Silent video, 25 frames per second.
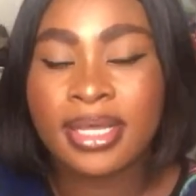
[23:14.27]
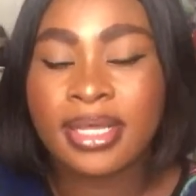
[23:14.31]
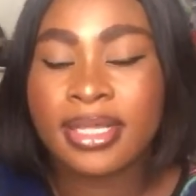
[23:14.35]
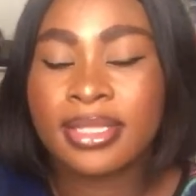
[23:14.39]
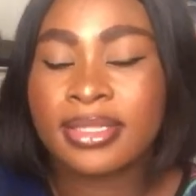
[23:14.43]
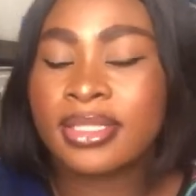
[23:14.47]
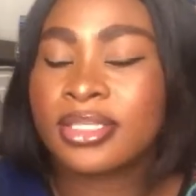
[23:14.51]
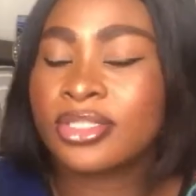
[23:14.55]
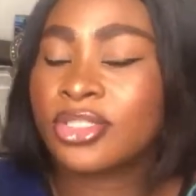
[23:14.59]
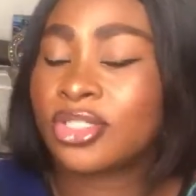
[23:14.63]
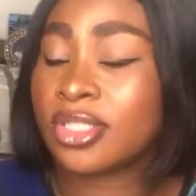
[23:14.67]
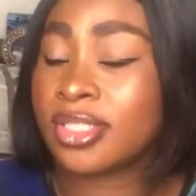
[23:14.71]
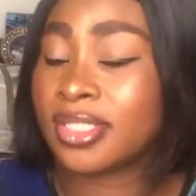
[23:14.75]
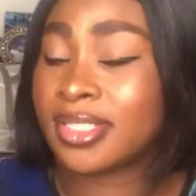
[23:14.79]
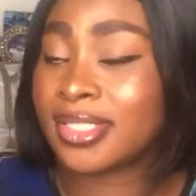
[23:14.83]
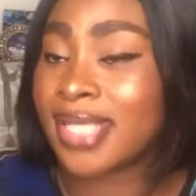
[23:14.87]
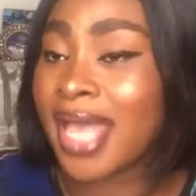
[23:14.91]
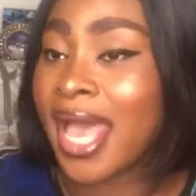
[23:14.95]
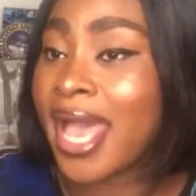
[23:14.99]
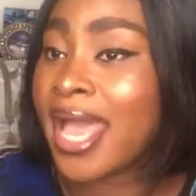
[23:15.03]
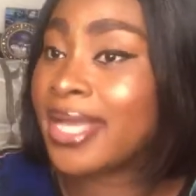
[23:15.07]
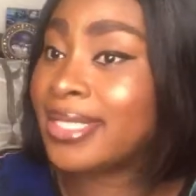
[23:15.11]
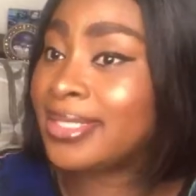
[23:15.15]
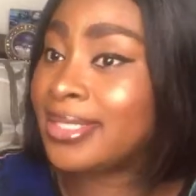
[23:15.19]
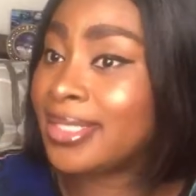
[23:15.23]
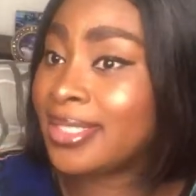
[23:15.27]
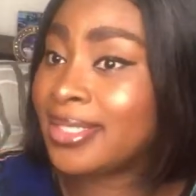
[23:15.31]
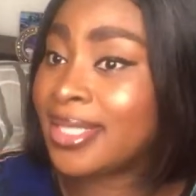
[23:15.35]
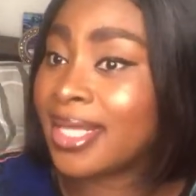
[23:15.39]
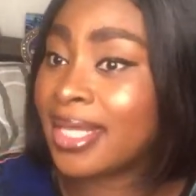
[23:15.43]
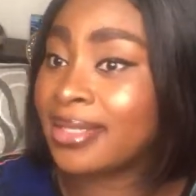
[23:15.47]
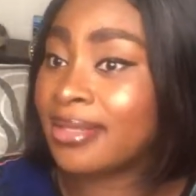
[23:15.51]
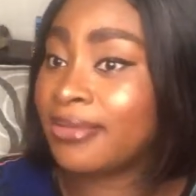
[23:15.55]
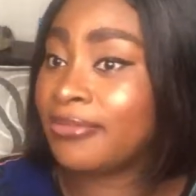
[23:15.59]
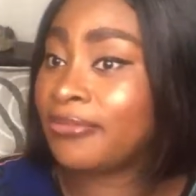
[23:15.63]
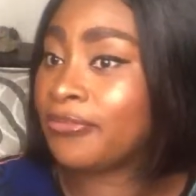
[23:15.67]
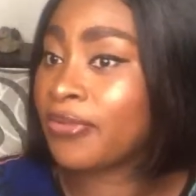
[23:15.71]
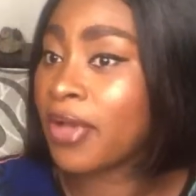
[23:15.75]
the society that
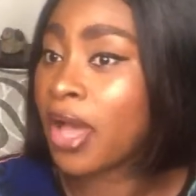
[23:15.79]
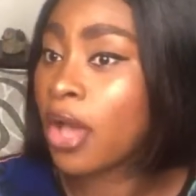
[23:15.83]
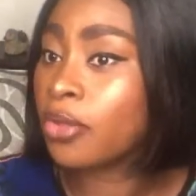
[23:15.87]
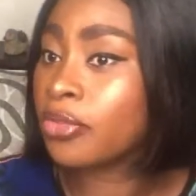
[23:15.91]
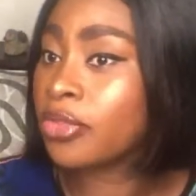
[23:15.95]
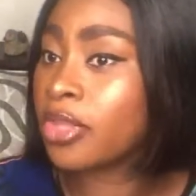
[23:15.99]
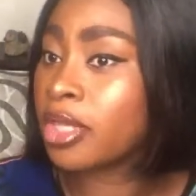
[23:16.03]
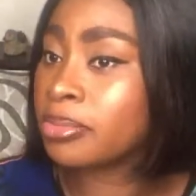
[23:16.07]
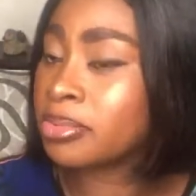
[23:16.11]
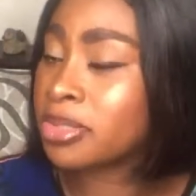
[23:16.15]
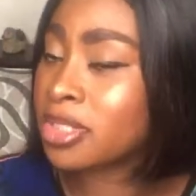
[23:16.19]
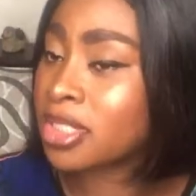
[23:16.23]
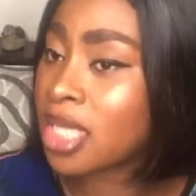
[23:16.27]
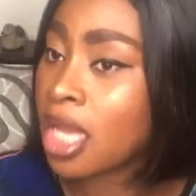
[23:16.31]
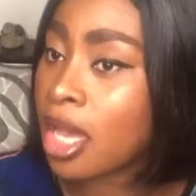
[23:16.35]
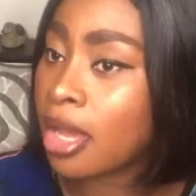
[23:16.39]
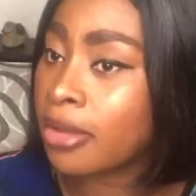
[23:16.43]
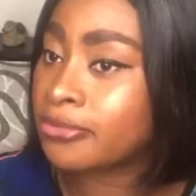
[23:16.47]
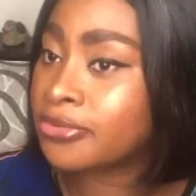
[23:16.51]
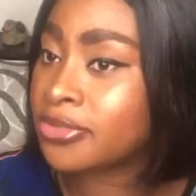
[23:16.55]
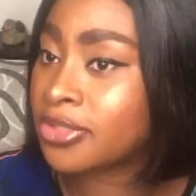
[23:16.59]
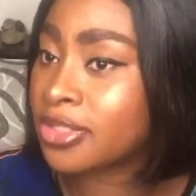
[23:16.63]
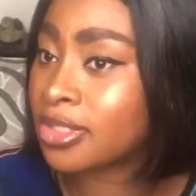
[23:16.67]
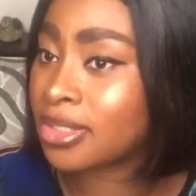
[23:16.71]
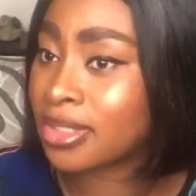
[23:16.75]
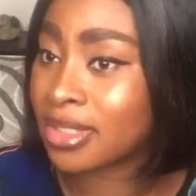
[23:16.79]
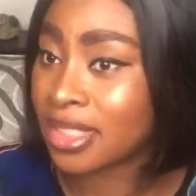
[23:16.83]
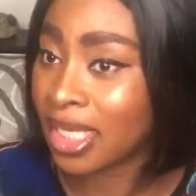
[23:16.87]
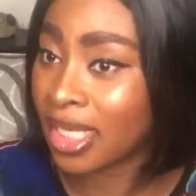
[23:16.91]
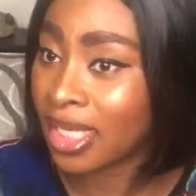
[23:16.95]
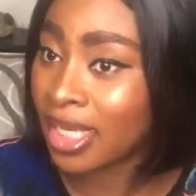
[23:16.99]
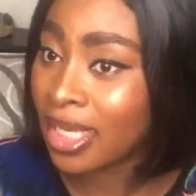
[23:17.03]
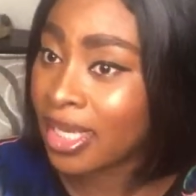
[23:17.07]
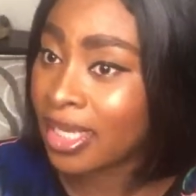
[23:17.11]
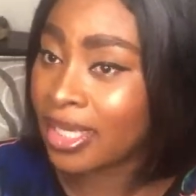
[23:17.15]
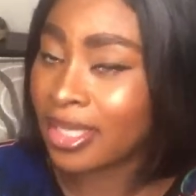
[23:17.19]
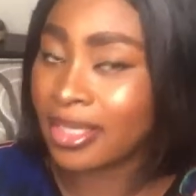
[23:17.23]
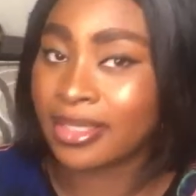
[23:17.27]
they found themselves
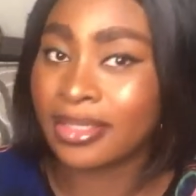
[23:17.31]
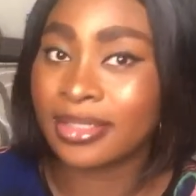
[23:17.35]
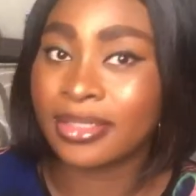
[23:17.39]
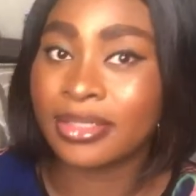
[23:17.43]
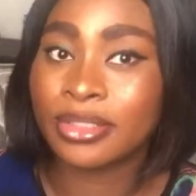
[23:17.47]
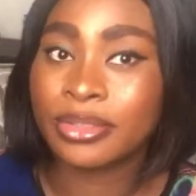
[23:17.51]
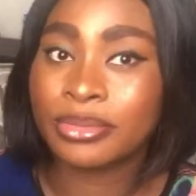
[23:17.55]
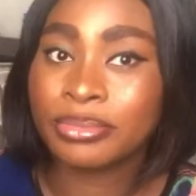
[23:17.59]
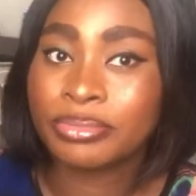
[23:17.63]
in.